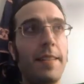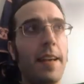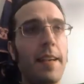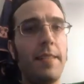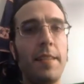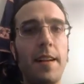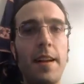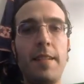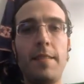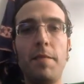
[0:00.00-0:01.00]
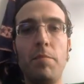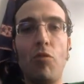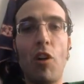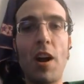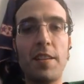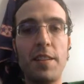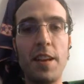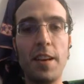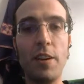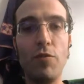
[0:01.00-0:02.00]
I tasted a hint of
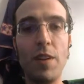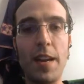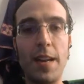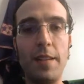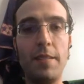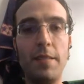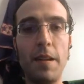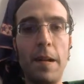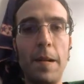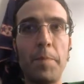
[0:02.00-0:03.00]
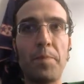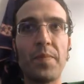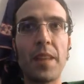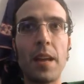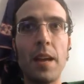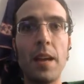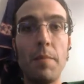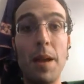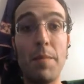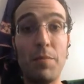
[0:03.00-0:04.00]
broccoli and greens,
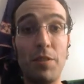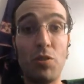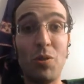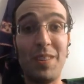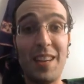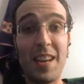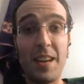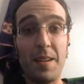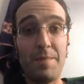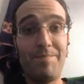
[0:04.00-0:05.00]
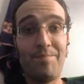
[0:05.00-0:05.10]
maybe with tortilla.